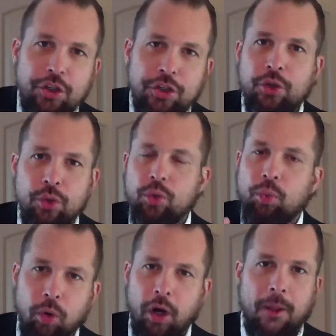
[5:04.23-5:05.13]
you
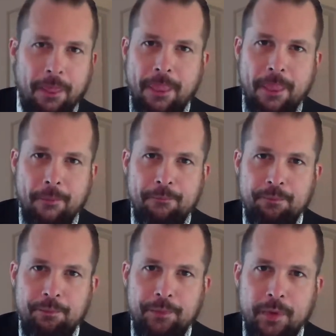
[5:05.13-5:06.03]
want.
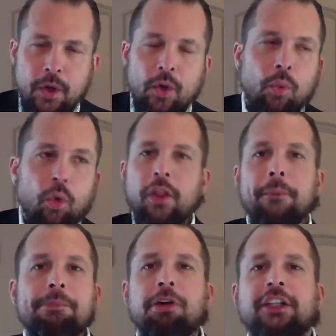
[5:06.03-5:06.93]
One
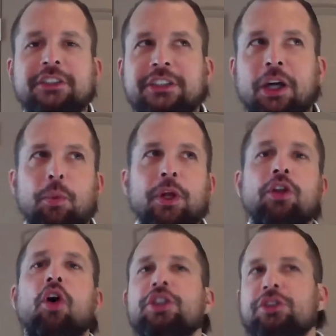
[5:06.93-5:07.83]
of the projects that we
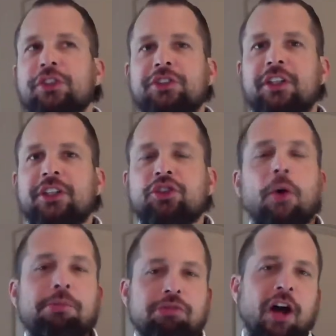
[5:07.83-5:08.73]
launched recently is
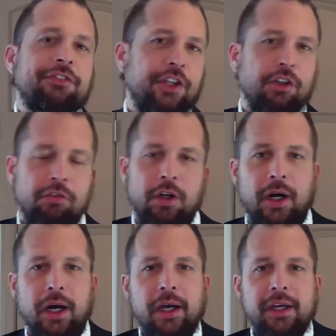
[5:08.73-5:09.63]
called Profit
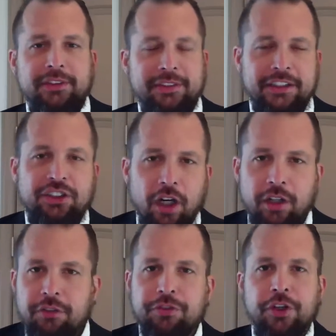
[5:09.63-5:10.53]
Gorilla. It's a
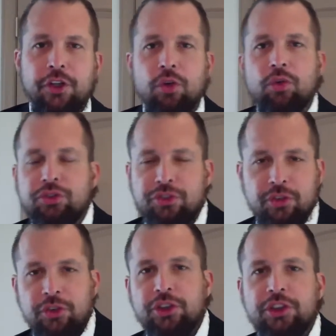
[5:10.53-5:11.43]
done-for-you
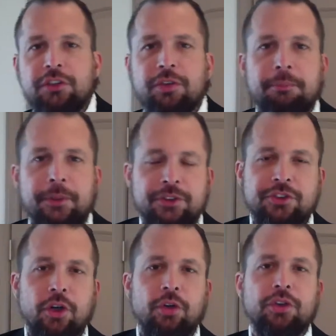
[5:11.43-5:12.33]
solution for
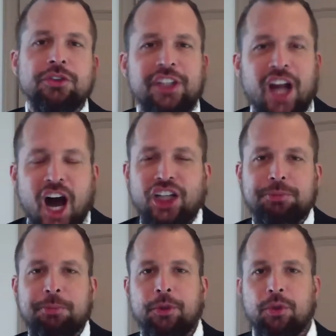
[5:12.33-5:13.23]
business owners and
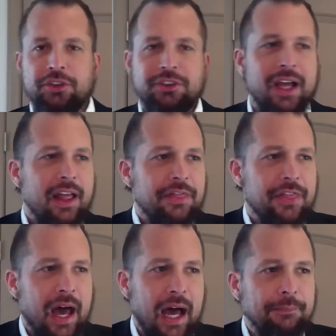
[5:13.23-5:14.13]
entrepreneurs
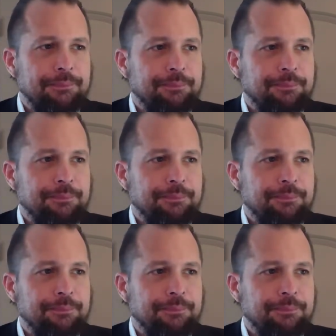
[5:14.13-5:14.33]
that